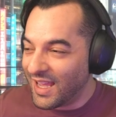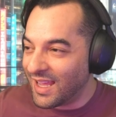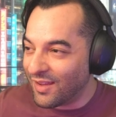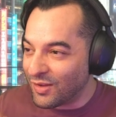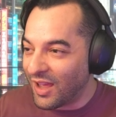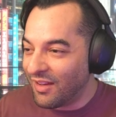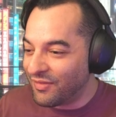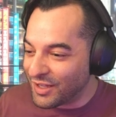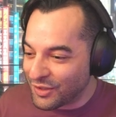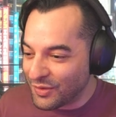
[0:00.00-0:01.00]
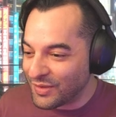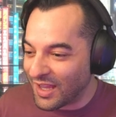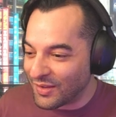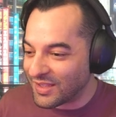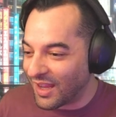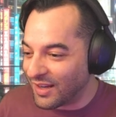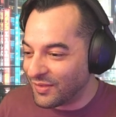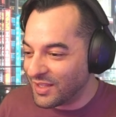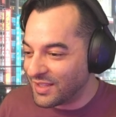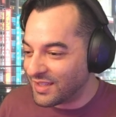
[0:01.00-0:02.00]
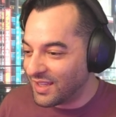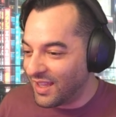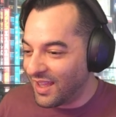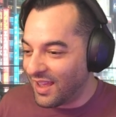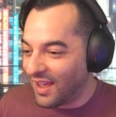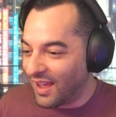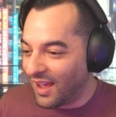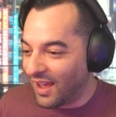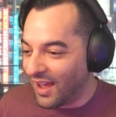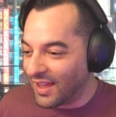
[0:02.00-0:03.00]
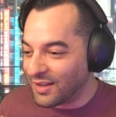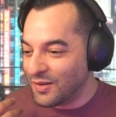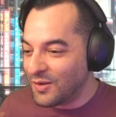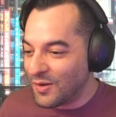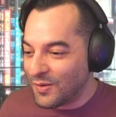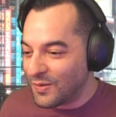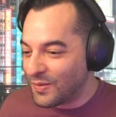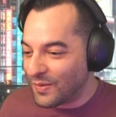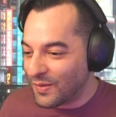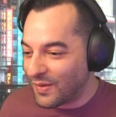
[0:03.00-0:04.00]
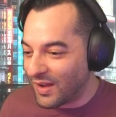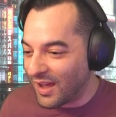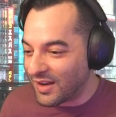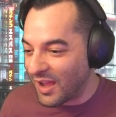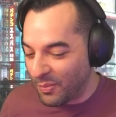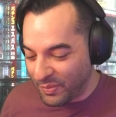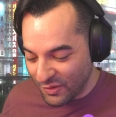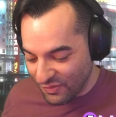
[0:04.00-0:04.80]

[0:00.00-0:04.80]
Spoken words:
If you have issues outside of this, I don't know how to help you